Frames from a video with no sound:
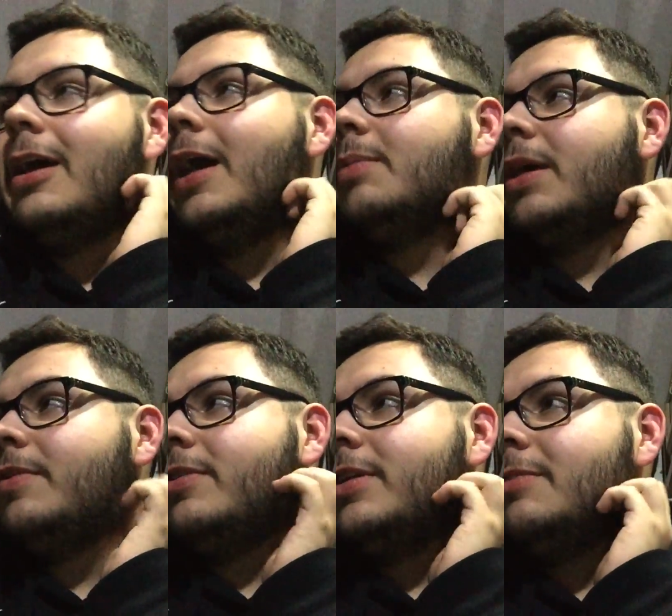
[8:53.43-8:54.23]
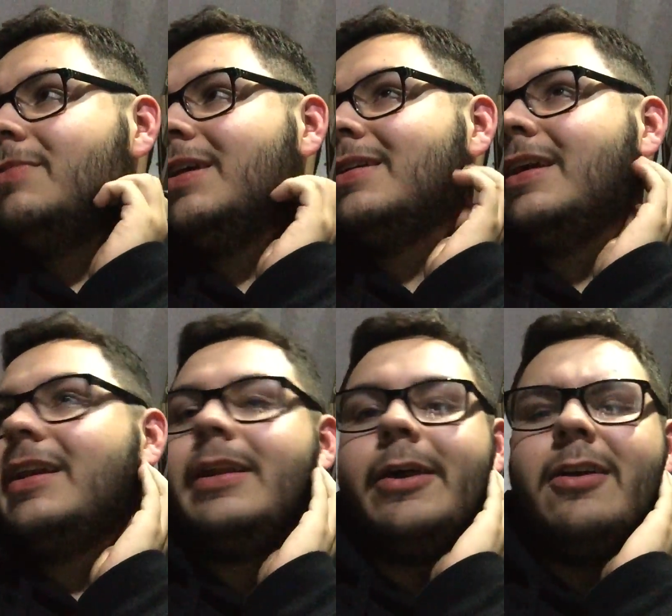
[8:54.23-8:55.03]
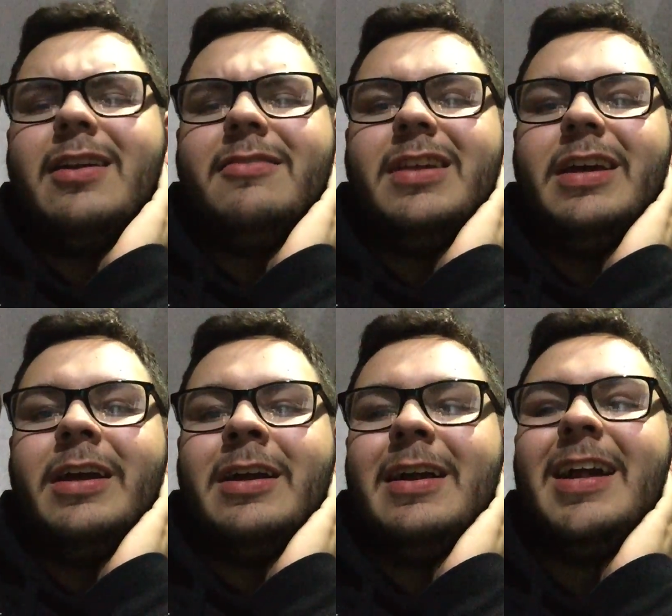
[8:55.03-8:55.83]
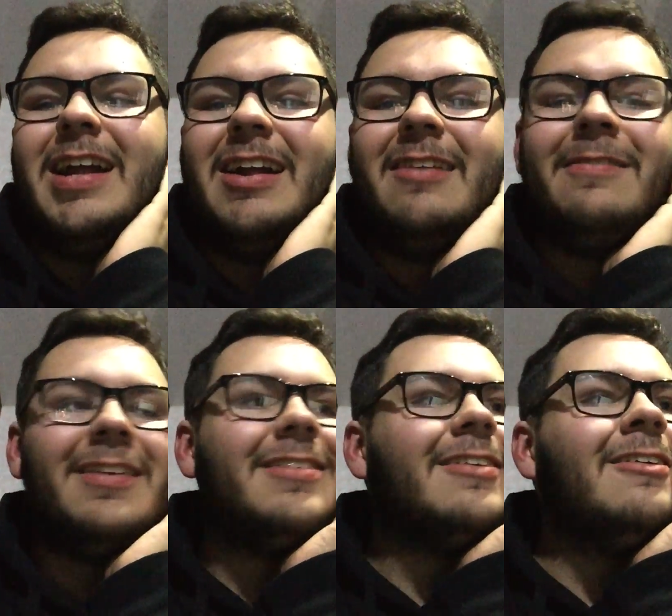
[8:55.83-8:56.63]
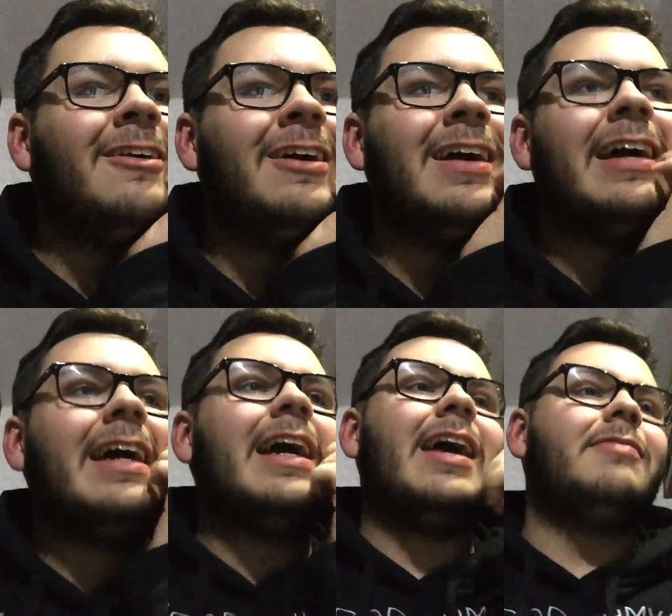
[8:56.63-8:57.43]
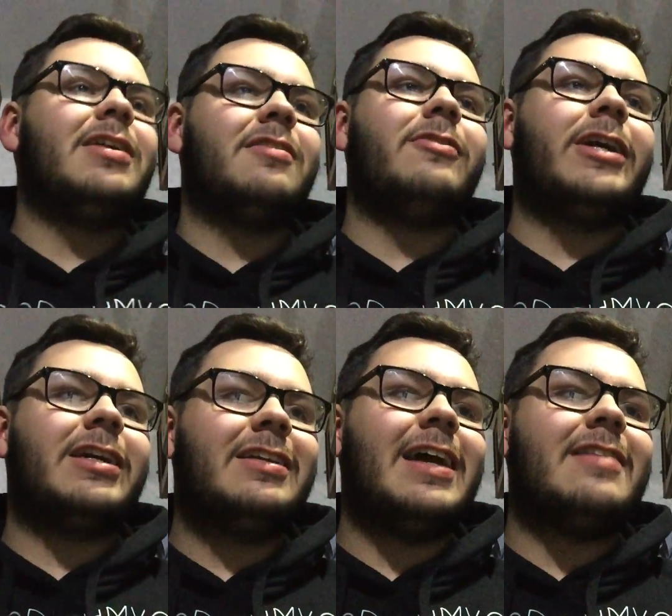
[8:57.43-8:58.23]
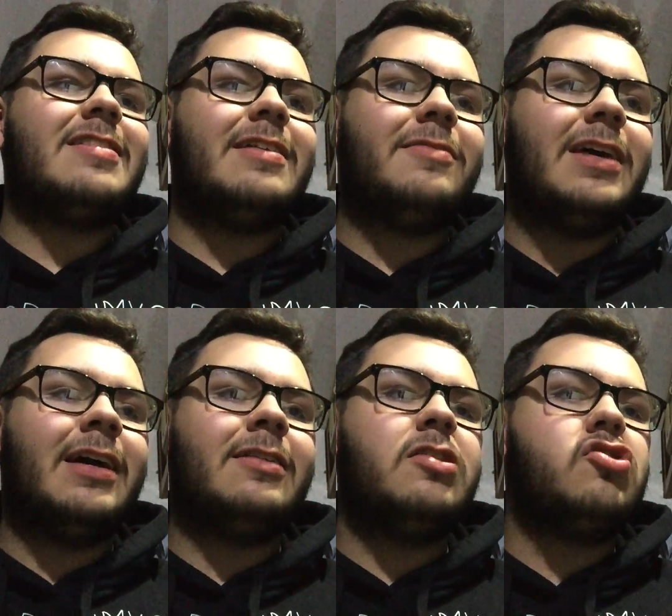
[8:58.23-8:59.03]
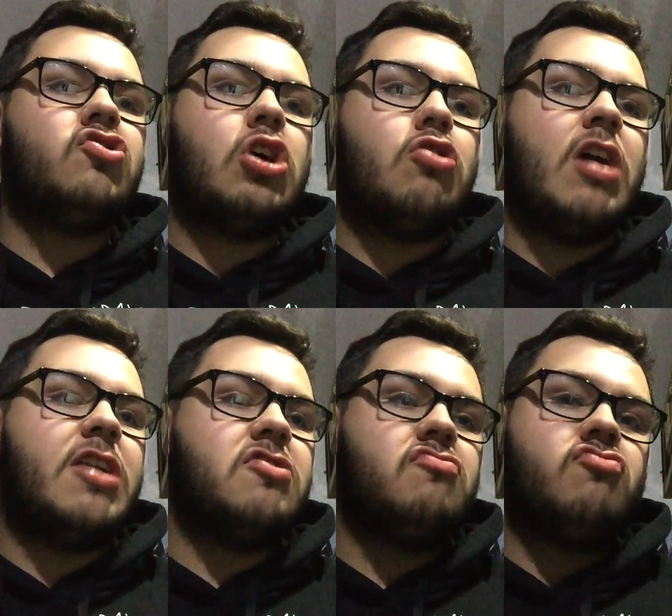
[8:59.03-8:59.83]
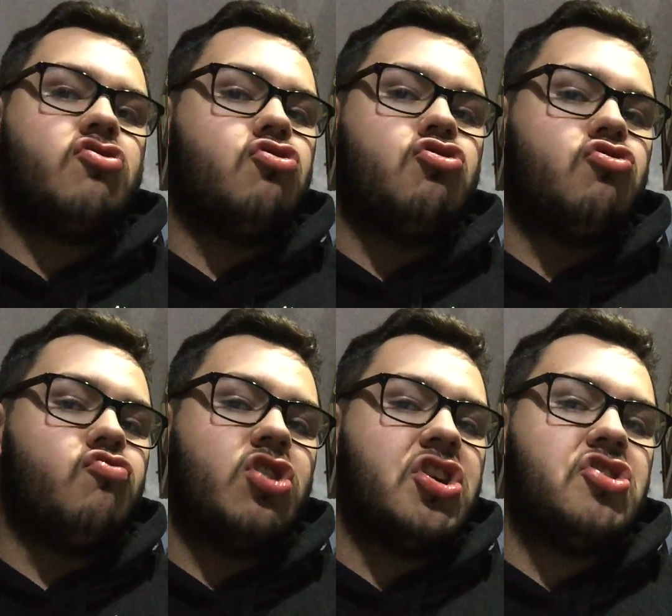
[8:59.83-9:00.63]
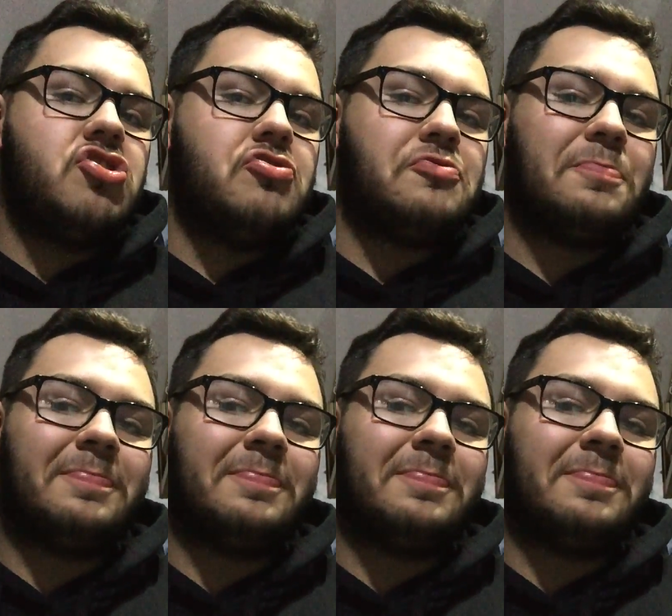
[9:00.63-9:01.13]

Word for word: I blame it on it being like near end of the year for school, and me just wanting to get stuff done, so I just record what I do.